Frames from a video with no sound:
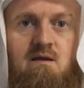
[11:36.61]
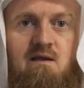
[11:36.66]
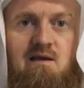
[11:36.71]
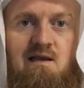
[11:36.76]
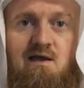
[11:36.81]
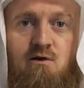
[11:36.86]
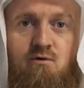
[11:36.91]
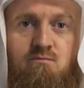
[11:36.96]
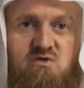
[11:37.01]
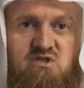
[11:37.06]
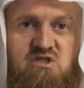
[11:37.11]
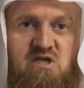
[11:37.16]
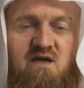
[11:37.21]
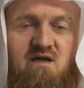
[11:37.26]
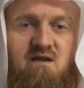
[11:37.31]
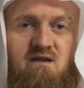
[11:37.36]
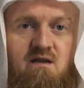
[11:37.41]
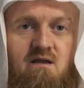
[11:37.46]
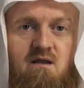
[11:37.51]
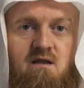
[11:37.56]
Lahum
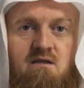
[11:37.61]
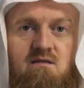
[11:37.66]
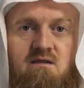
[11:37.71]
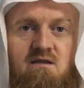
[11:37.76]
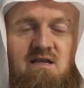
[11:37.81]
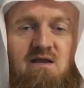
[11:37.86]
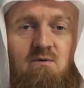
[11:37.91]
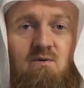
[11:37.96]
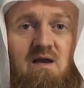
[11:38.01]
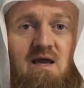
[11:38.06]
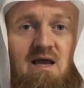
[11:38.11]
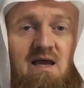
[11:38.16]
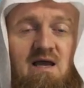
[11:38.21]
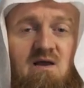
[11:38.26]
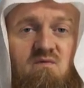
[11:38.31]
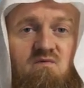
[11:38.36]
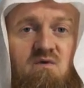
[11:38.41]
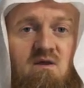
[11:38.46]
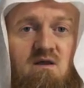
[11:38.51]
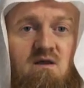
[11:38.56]
sha'an. That they will
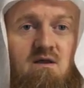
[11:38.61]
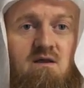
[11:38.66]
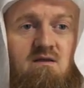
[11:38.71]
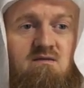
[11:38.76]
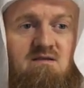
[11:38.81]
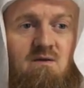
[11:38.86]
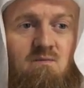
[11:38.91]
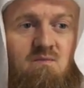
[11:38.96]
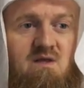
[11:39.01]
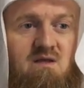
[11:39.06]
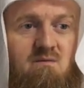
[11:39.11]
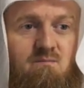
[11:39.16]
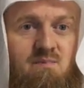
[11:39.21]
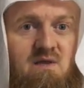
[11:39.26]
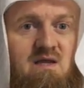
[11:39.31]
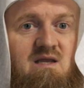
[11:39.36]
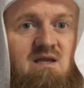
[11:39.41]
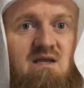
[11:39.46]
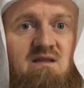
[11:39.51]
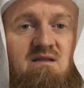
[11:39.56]
have something
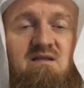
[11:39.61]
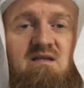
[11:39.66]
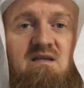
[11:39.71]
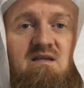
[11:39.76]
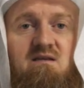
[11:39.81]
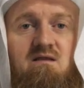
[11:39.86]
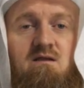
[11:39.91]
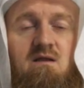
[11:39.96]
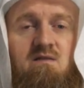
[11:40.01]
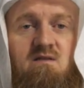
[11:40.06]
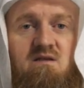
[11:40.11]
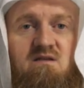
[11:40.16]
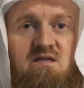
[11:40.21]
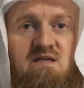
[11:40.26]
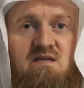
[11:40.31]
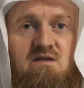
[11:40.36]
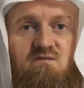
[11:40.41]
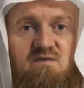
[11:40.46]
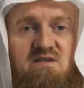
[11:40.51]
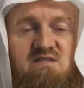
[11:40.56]
big in the
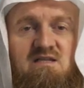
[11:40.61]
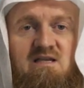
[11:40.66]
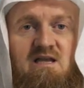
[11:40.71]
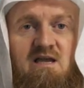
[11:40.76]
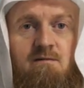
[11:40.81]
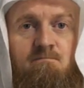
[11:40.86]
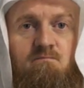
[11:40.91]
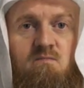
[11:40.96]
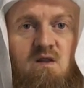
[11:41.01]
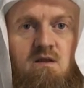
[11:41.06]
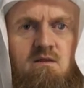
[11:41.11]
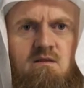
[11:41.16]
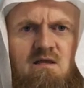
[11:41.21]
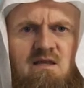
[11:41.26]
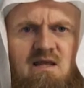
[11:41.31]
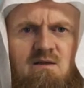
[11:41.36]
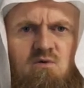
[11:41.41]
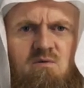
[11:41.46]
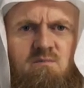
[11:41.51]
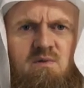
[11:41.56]
deen of Islam, that
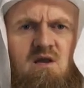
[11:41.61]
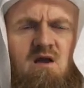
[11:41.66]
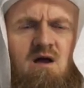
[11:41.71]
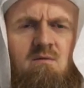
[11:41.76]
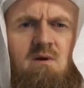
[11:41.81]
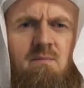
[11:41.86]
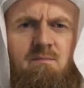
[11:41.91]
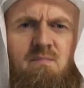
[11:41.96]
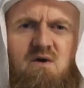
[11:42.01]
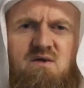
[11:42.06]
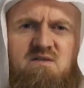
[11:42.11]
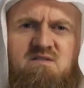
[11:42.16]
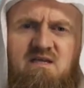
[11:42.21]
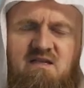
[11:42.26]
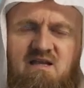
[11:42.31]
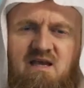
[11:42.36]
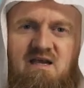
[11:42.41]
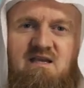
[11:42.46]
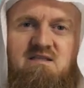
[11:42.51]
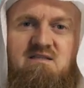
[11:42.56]
they will become a
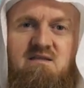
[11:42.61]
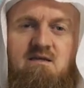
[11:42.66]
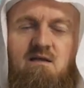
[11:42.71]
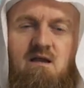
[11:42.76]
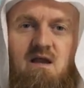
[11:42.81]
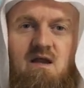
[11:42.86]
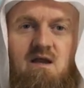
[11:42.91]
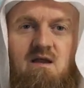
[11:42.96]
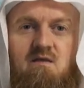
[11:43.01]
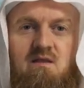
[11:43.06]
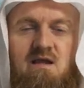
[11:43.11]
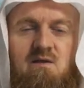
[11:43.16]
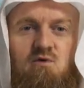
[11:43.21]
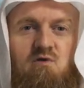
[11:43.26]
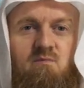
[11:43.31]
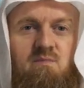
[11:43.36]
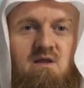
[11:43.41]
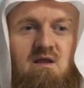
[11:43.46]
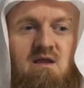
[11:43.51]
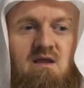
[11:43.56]
personality, they
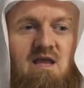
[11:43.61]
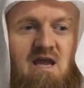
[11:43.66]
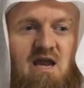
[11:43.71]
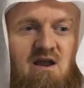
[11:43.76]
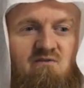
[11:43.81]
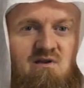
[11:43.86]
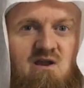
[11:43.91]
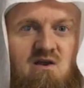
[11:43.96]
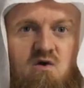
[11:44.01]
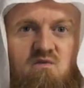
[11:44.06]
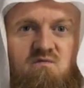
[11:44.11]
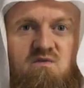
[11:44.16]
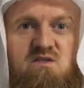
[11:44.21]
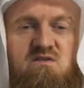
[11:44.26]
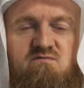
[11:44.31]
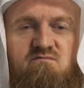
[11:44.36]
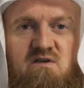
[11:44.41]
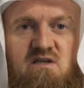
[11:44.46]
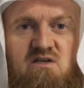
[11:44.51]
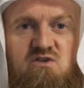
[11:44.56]
will be a carrier of
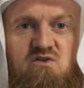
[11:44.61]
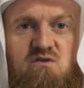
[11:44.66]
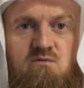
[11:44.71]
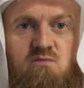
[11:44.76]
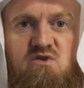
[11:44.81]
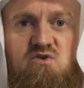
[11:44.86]
this religion.